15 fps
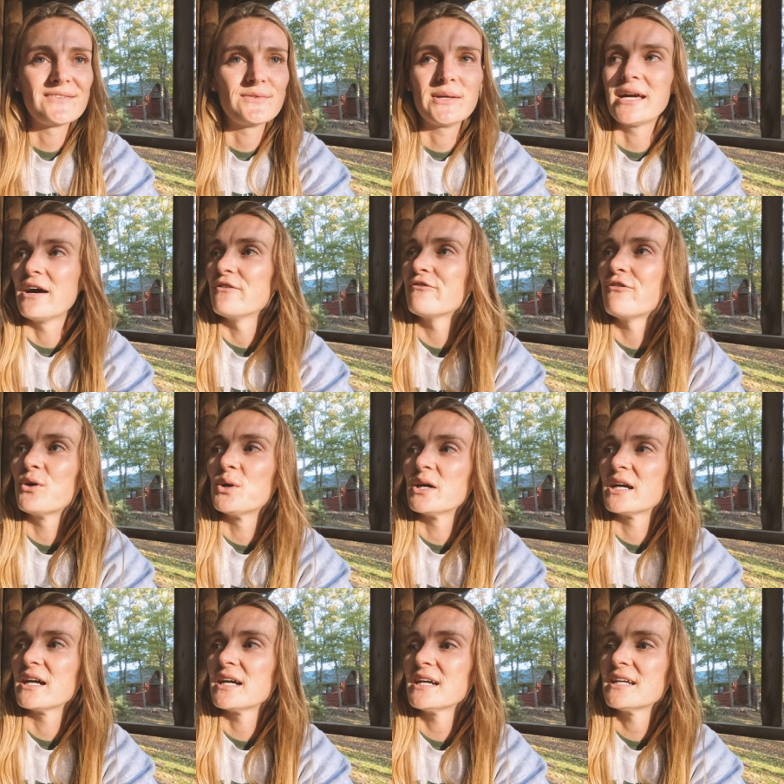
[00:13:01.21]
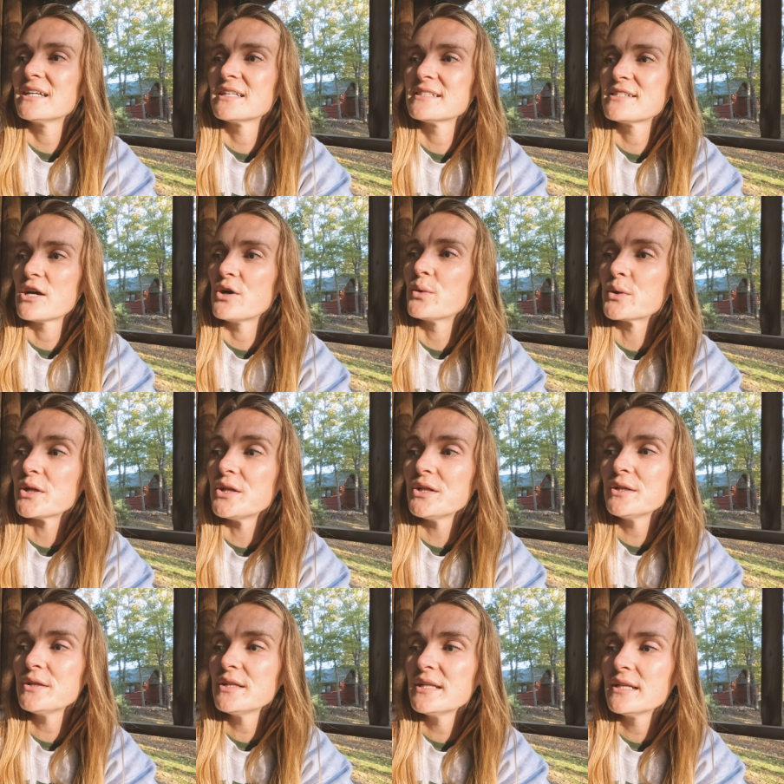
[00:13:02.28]
We got four
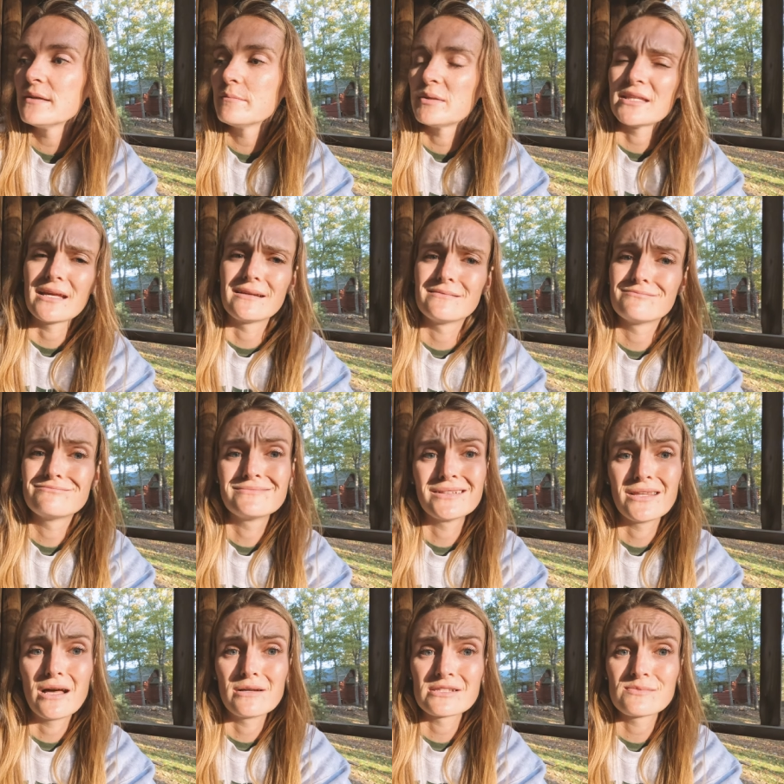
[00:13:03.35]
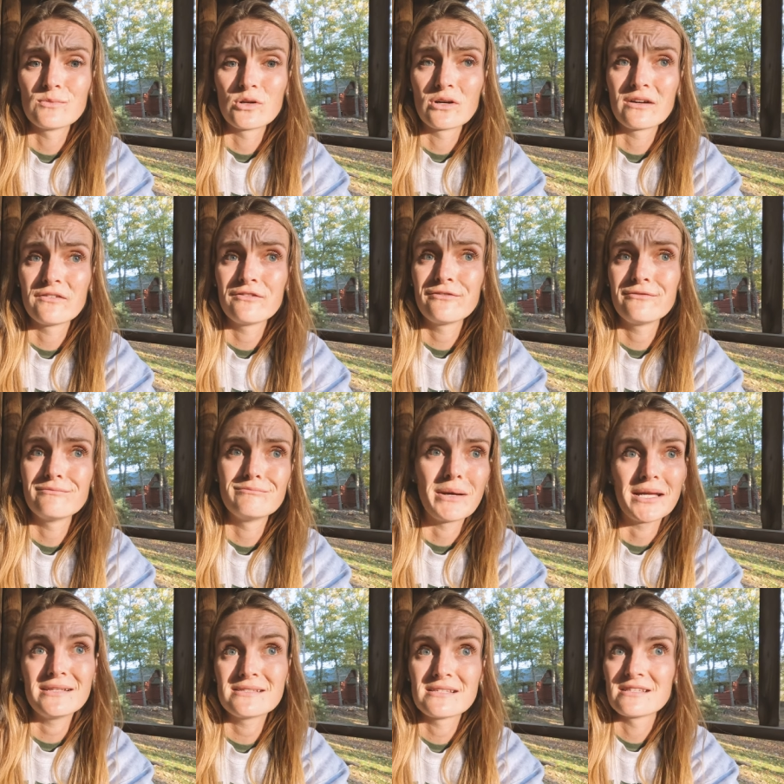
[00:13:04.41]
total, but then lots more of
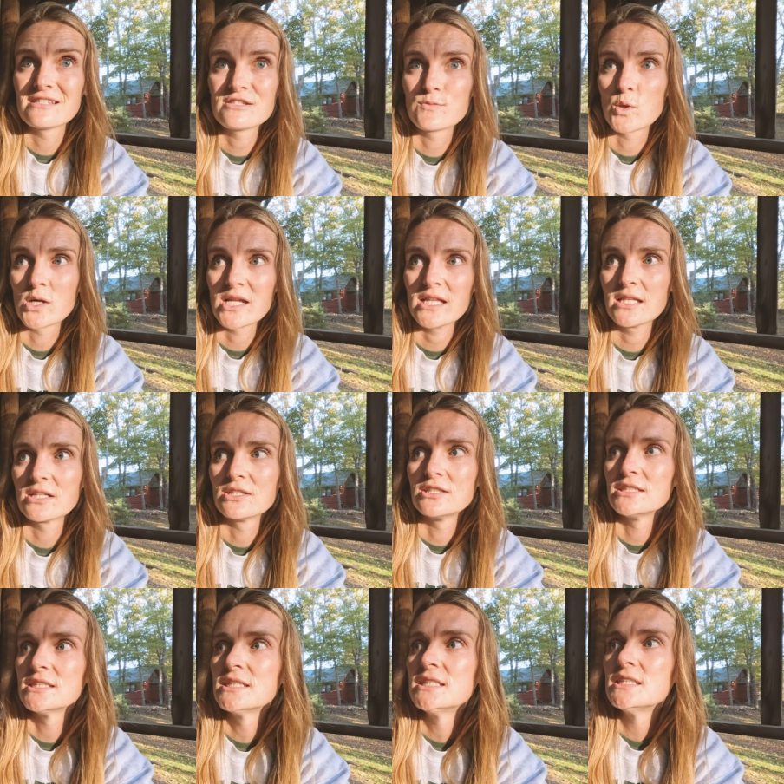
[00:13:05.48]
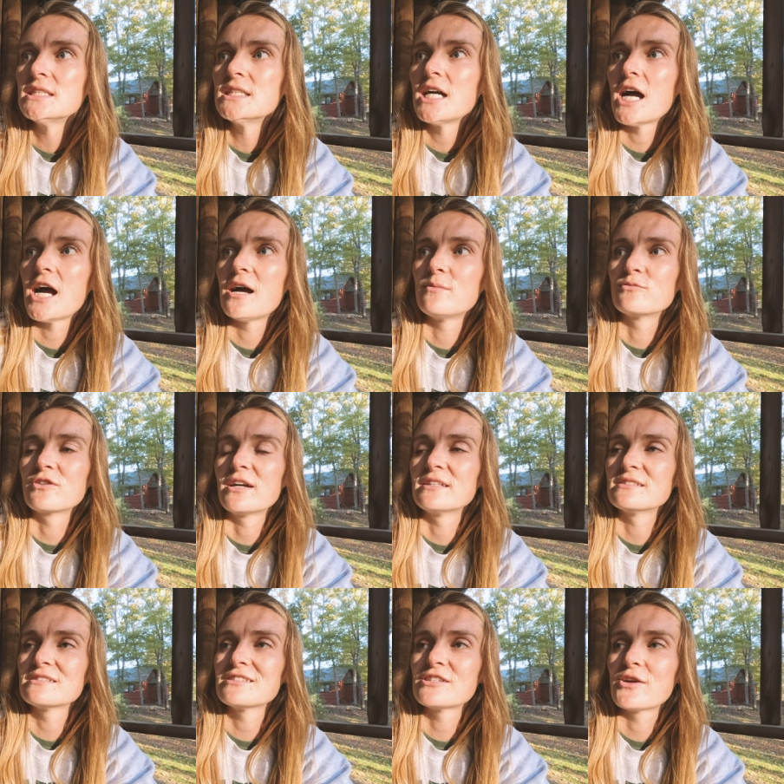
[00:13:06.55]
bites and sporty little um,
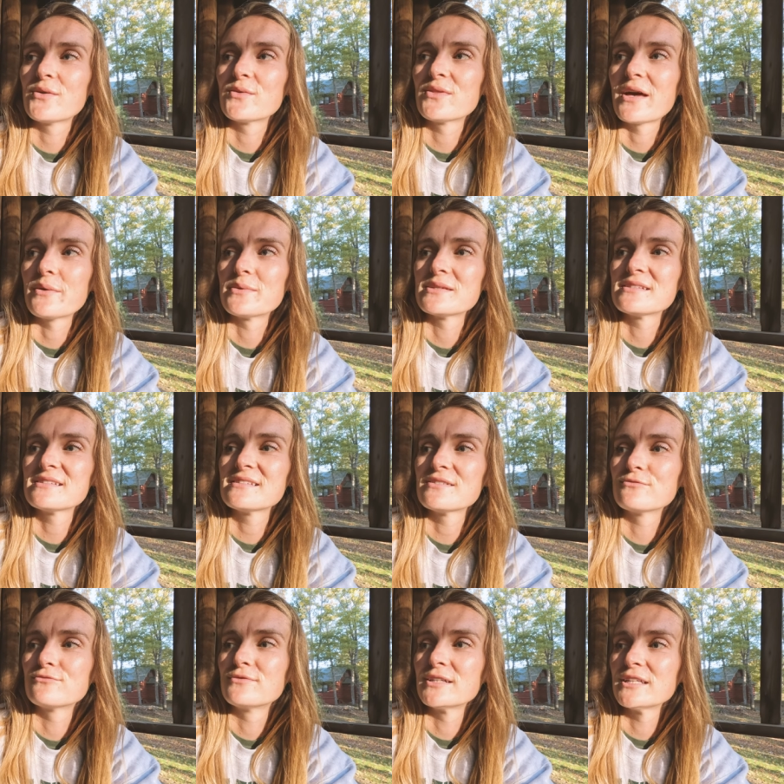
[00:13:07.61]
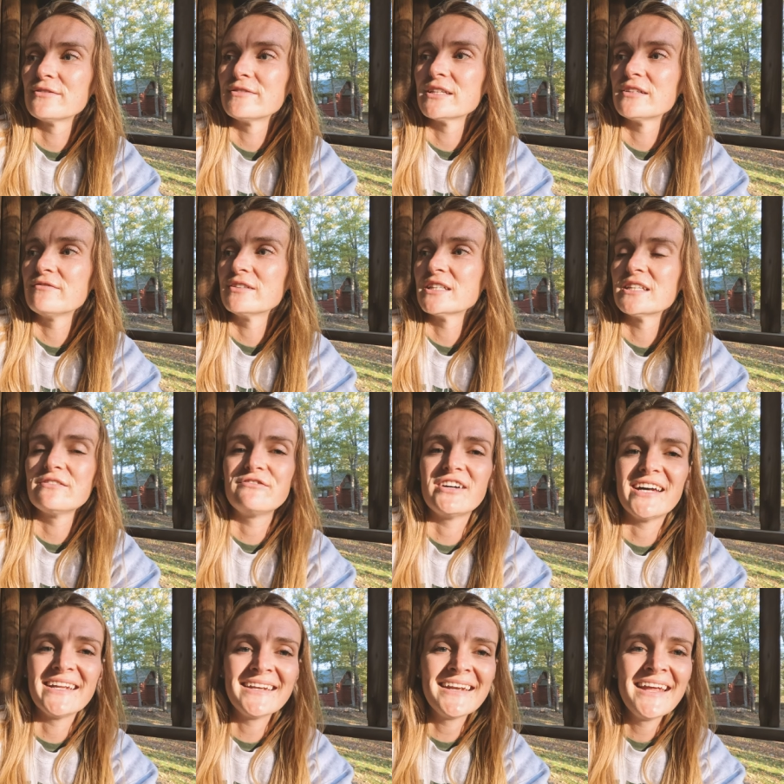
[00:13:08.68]
runs. So that was really, really, really
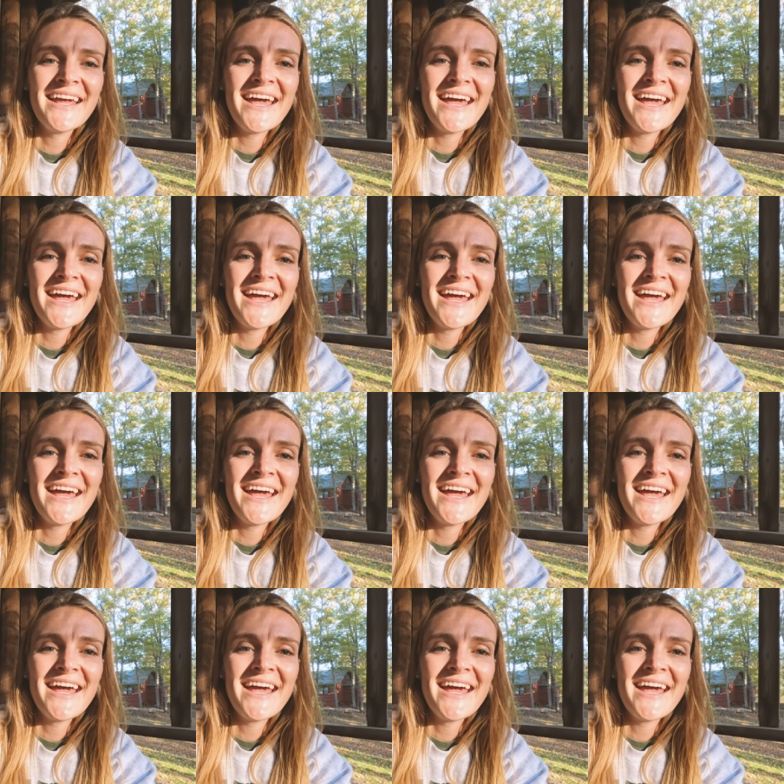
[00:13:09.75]
fun.